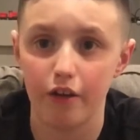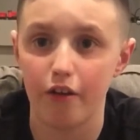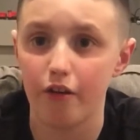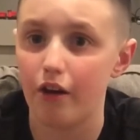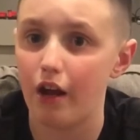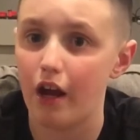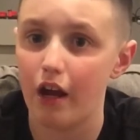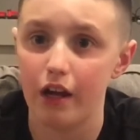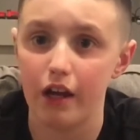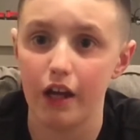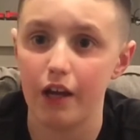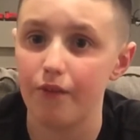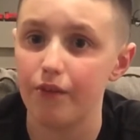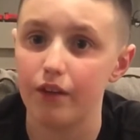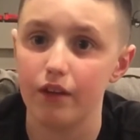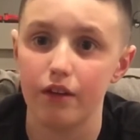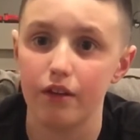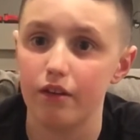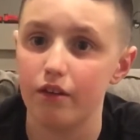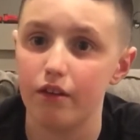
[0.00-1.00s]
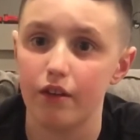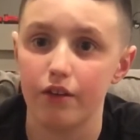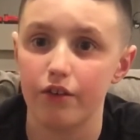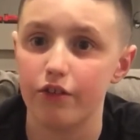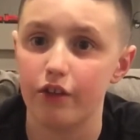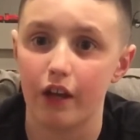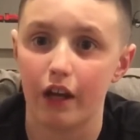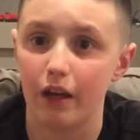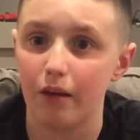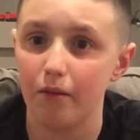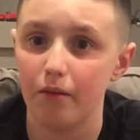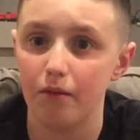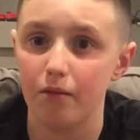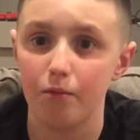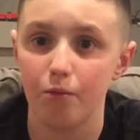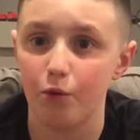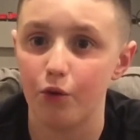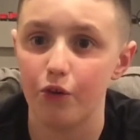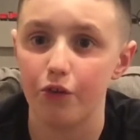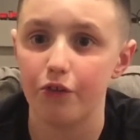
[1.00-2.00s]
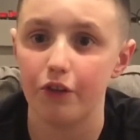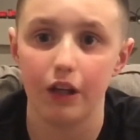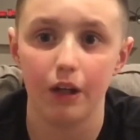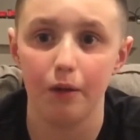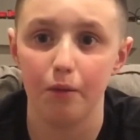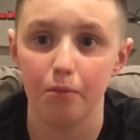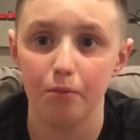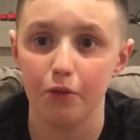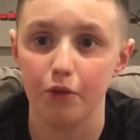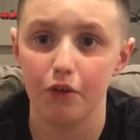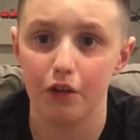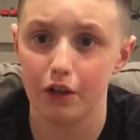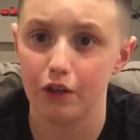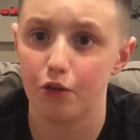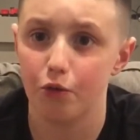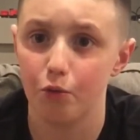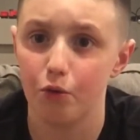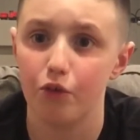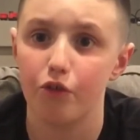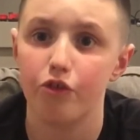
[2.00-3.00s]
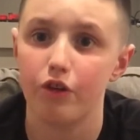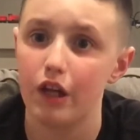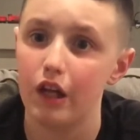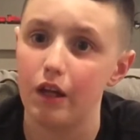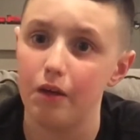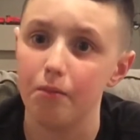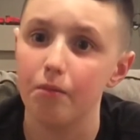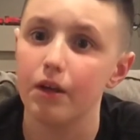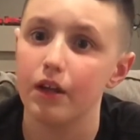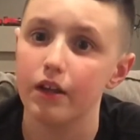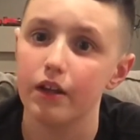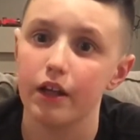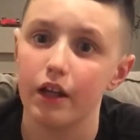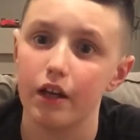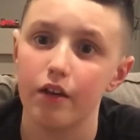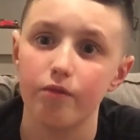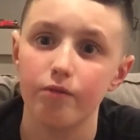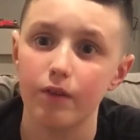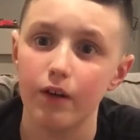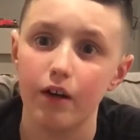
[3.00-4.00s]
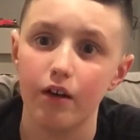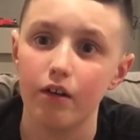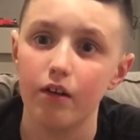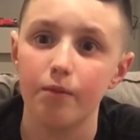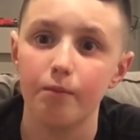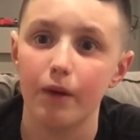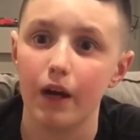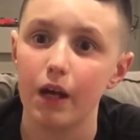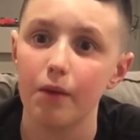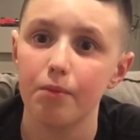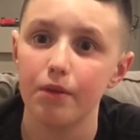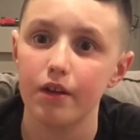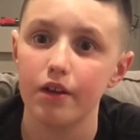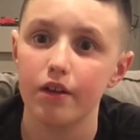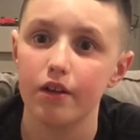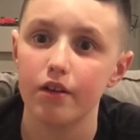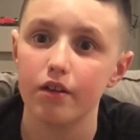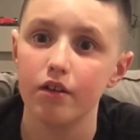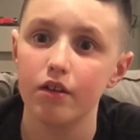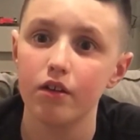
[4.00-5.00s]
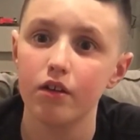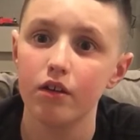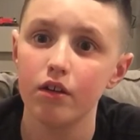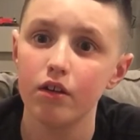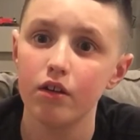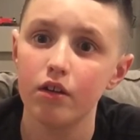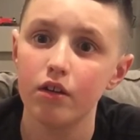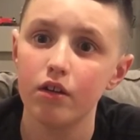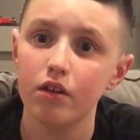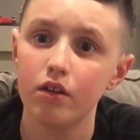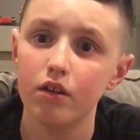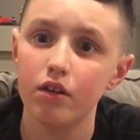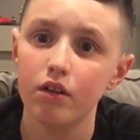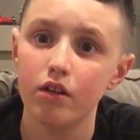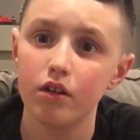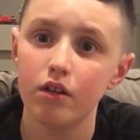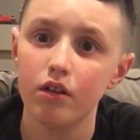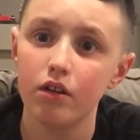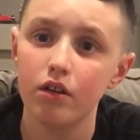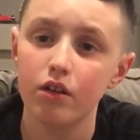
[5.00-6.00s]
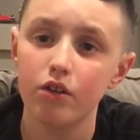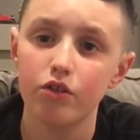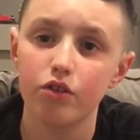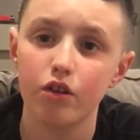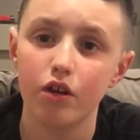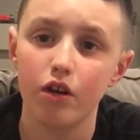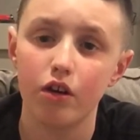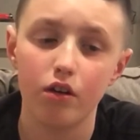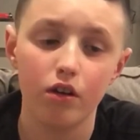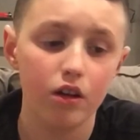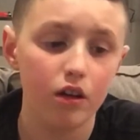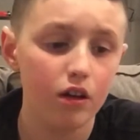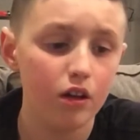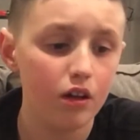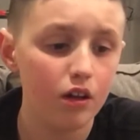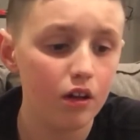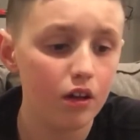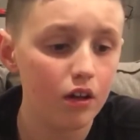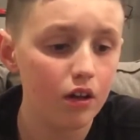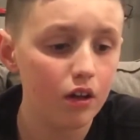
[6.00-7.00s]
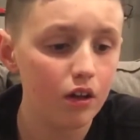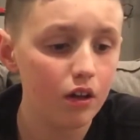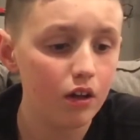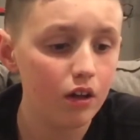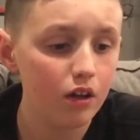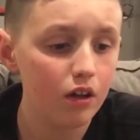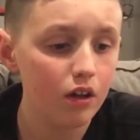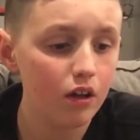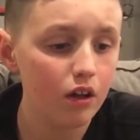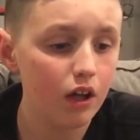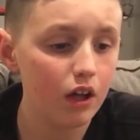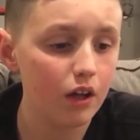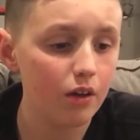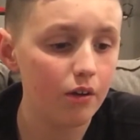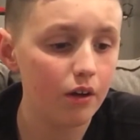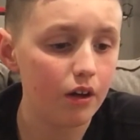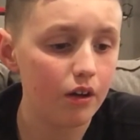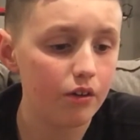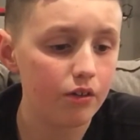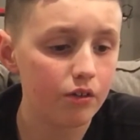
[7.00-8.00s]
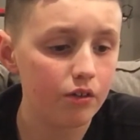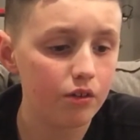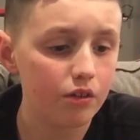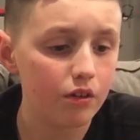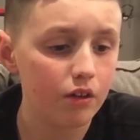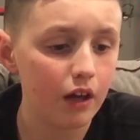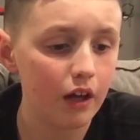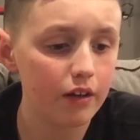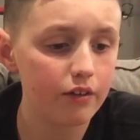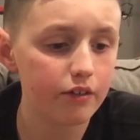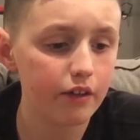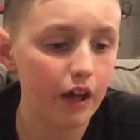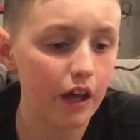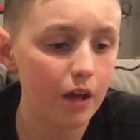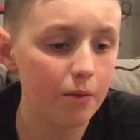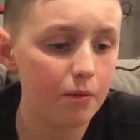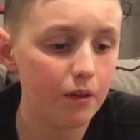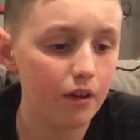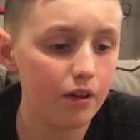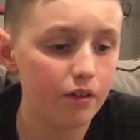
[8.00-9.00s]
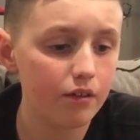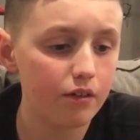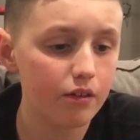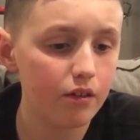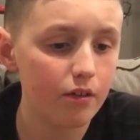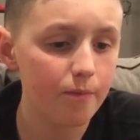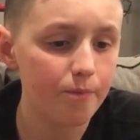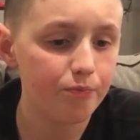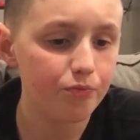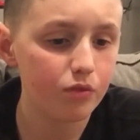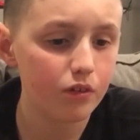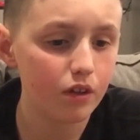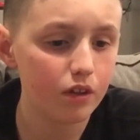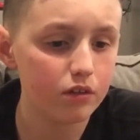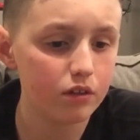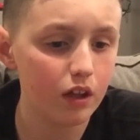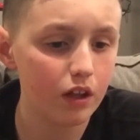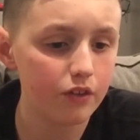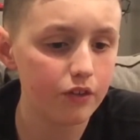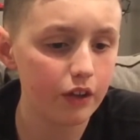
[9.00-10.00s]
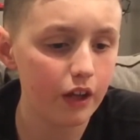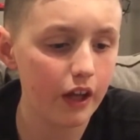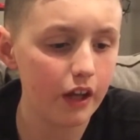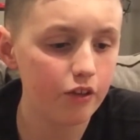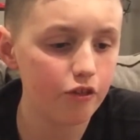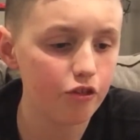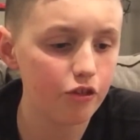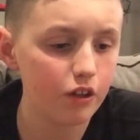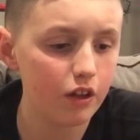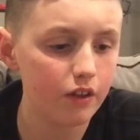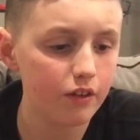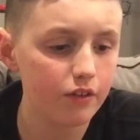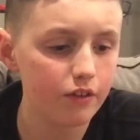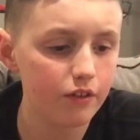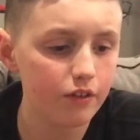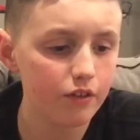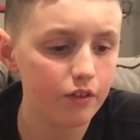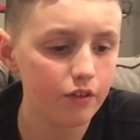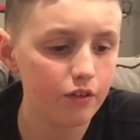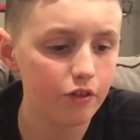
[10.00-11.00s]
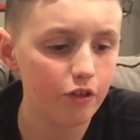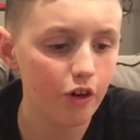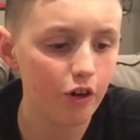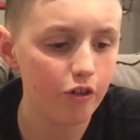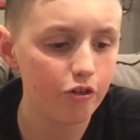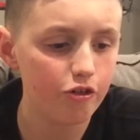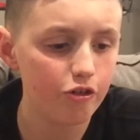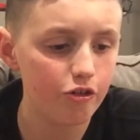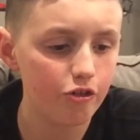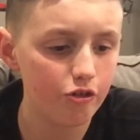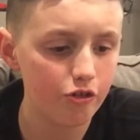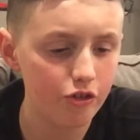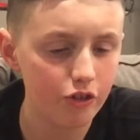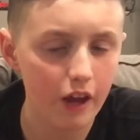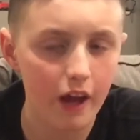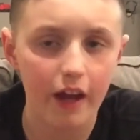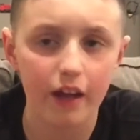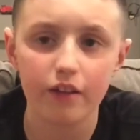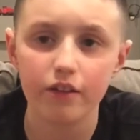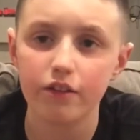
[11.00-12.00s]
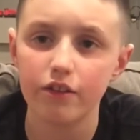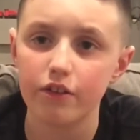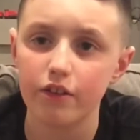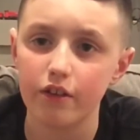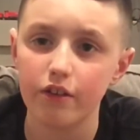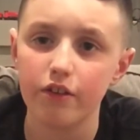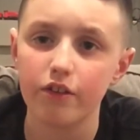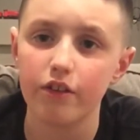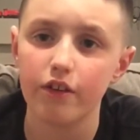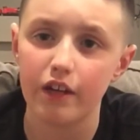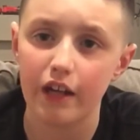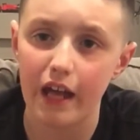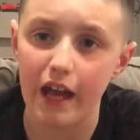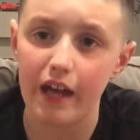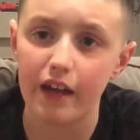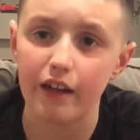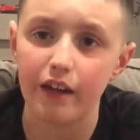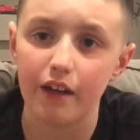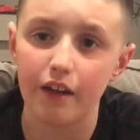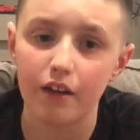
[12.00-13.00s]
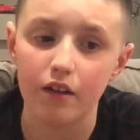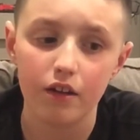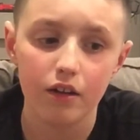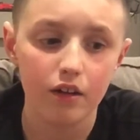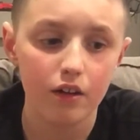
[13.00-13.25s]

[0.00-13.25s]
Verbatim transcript: they're not even the second worst team. They're like the worst team in the NFL, in my opinion. So, anyways, next game is Los Angeles Chargers at Cincinnati.